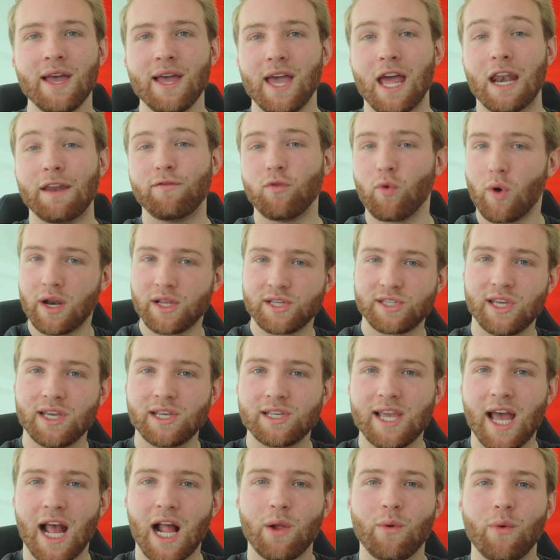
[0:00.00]
And if you want to see
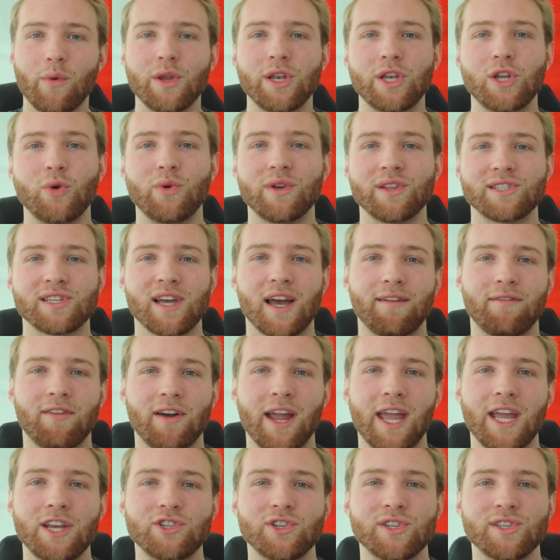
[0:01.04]
exactly what we do inside of our
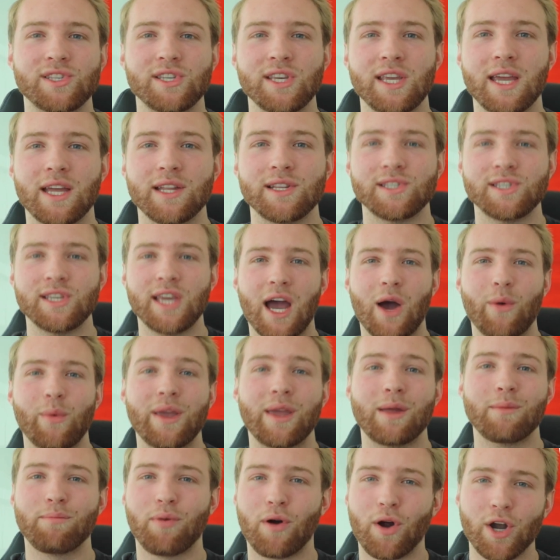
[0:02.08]
agency and see how we
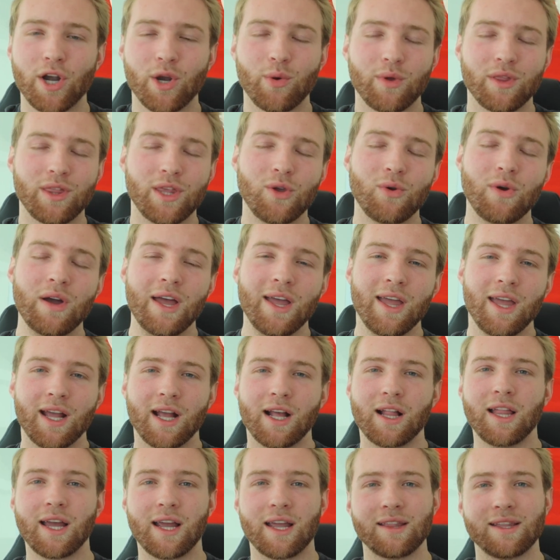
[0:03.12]
can partner with you,
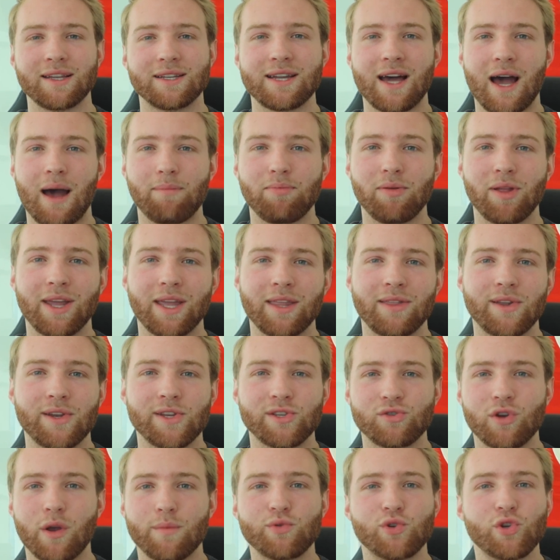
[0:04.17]
click the top link in the
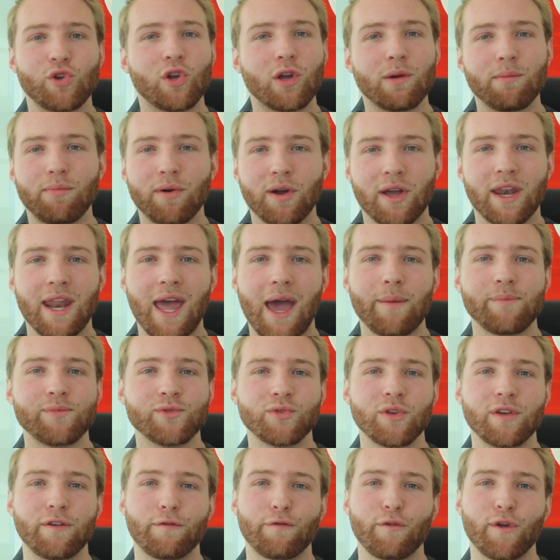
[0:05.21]
description. You can book an
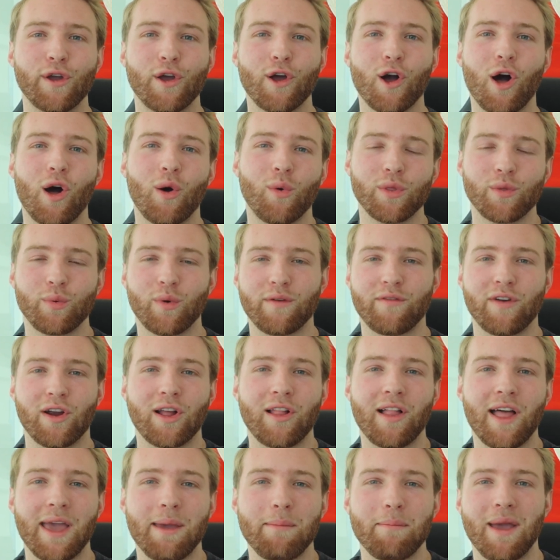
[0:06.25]
absolutely free call with one of our
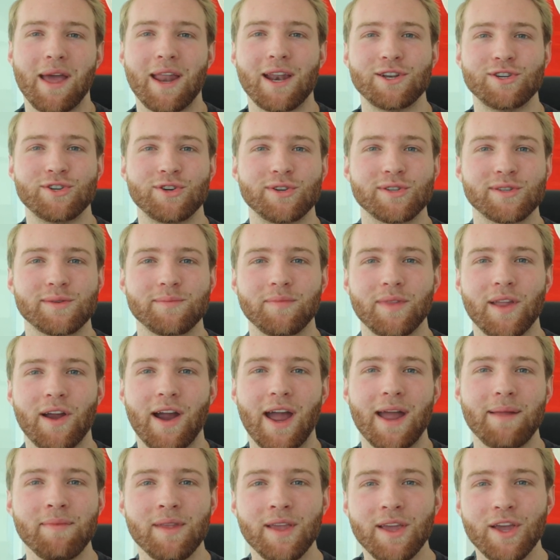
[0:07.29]
client managers. All
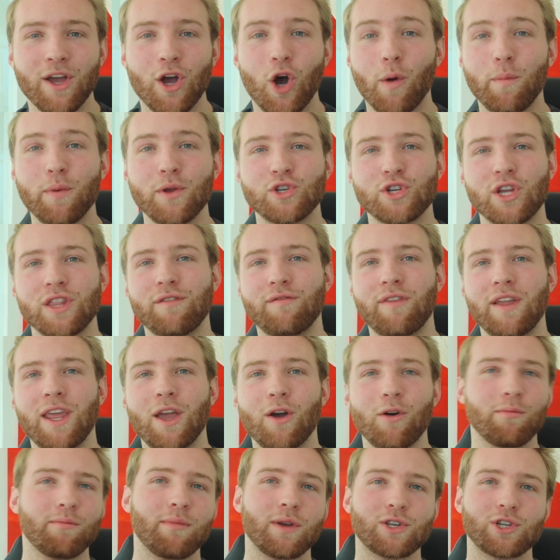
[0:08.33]
right. Hope you enjoyed the
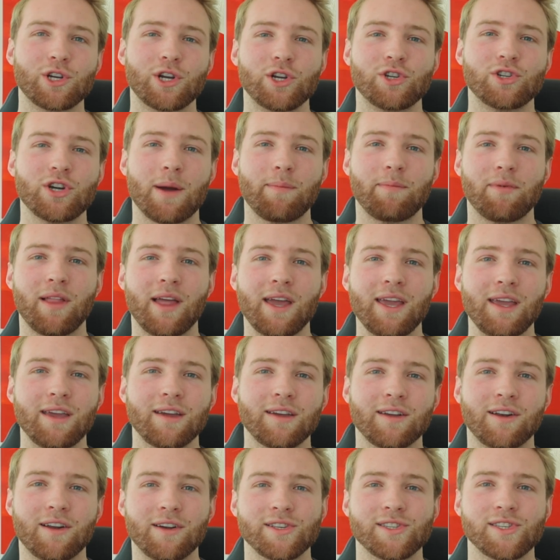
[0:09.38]
video. Make sure to drop a like,
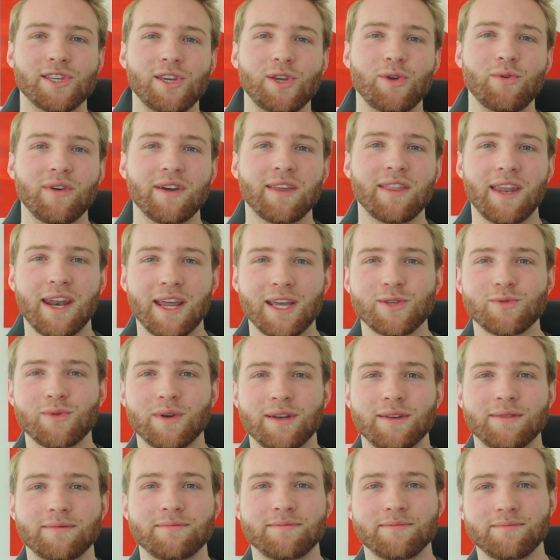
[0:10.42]
and I'll see you in the next
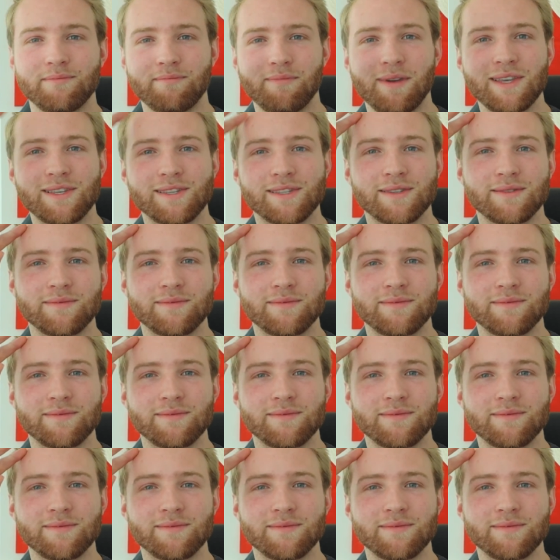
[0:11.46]
one. Peace.